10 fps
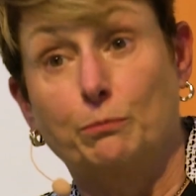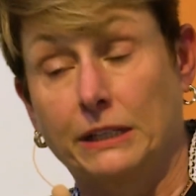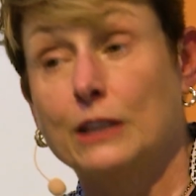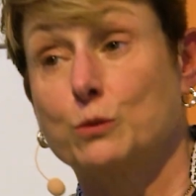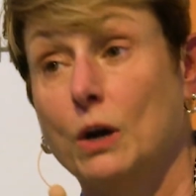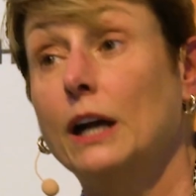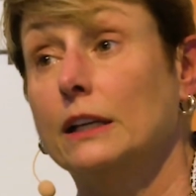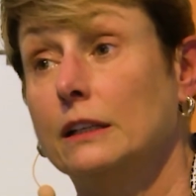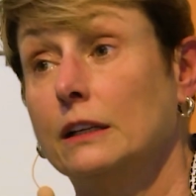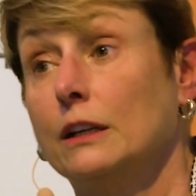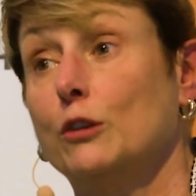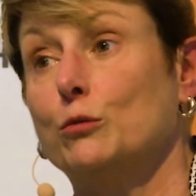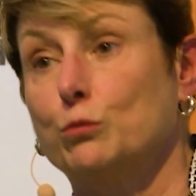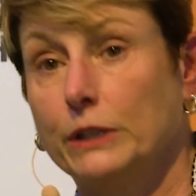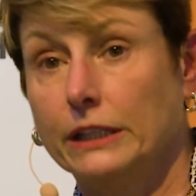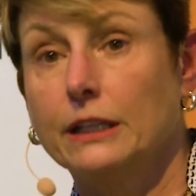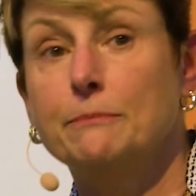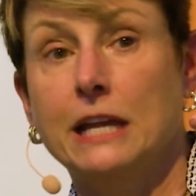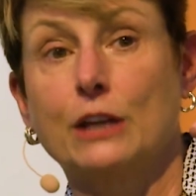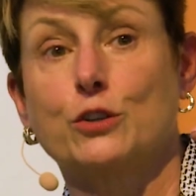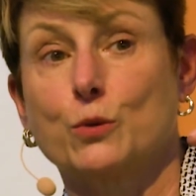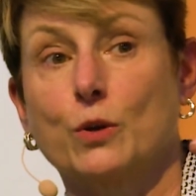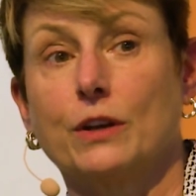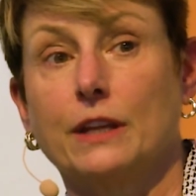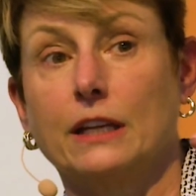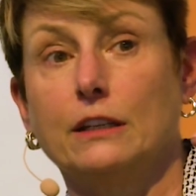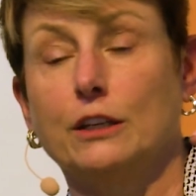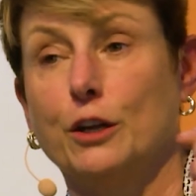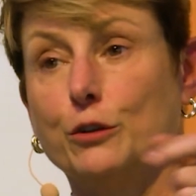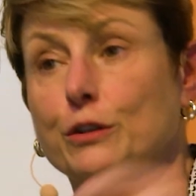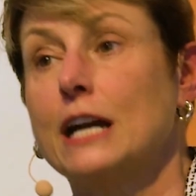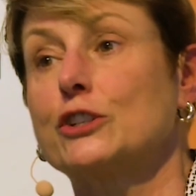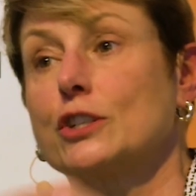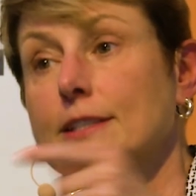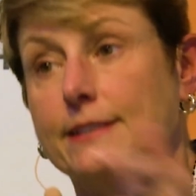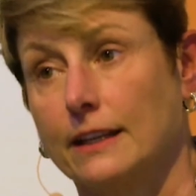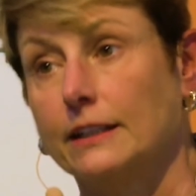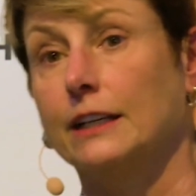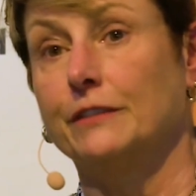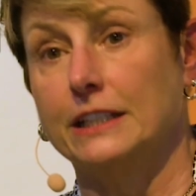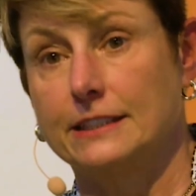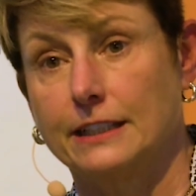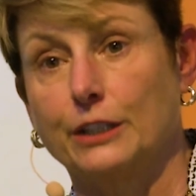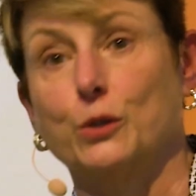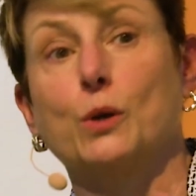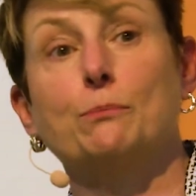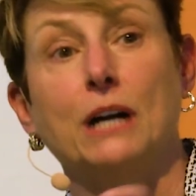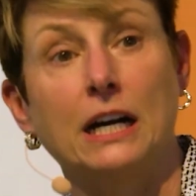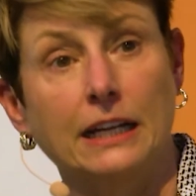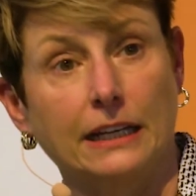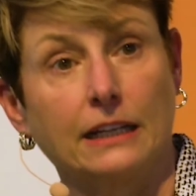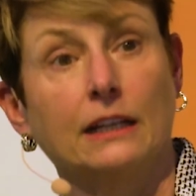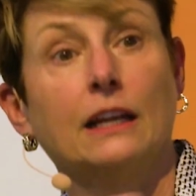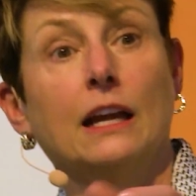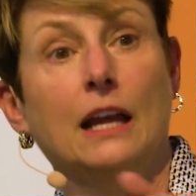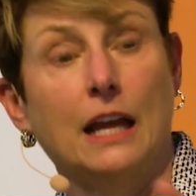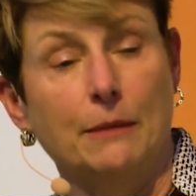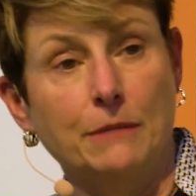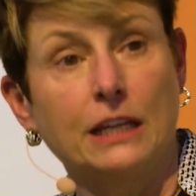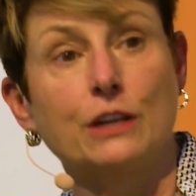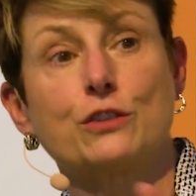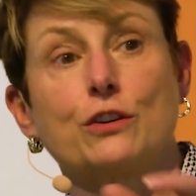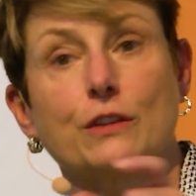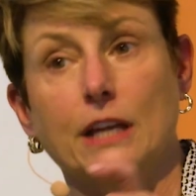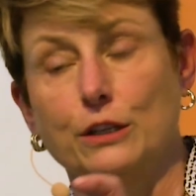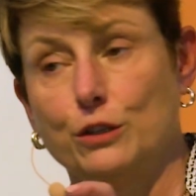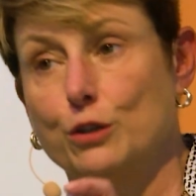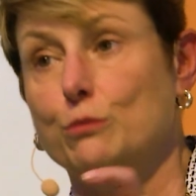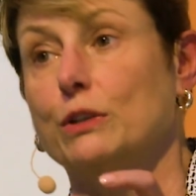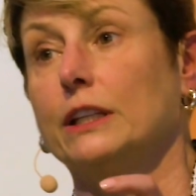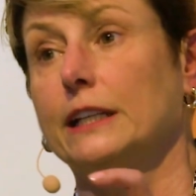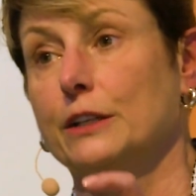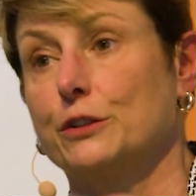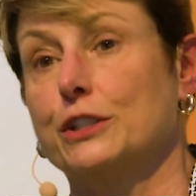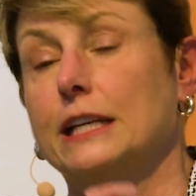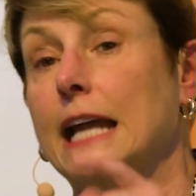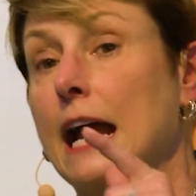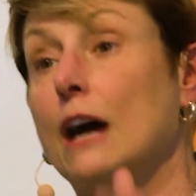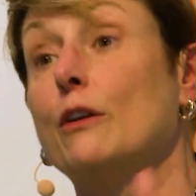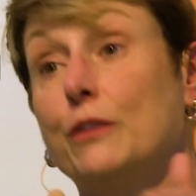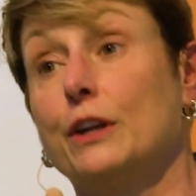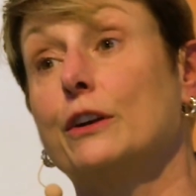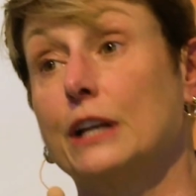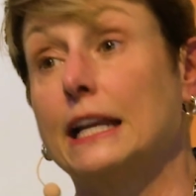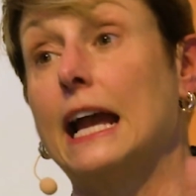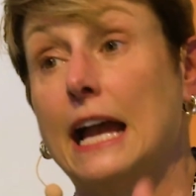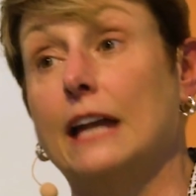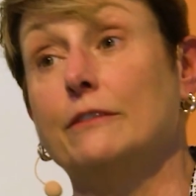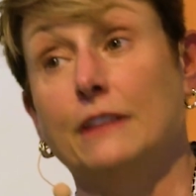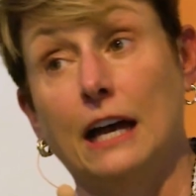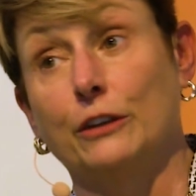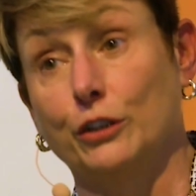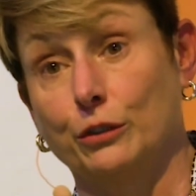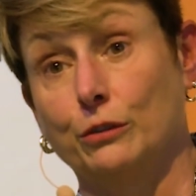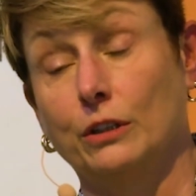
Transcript: Guess what? really make sure that you know you're not just selling a VC, you're buying, and making sure that you really understand how they're going to add value.